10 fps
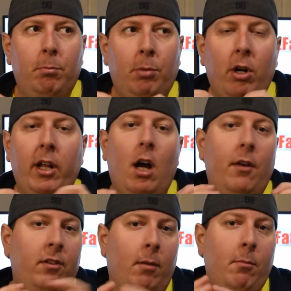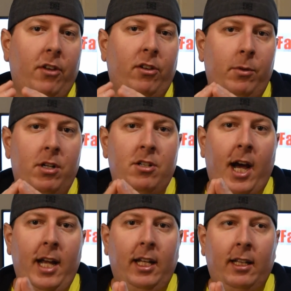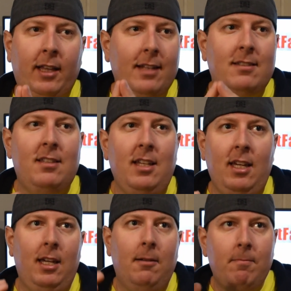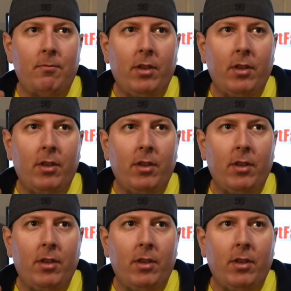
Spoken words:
burning off some muscle when you're dieting. That's the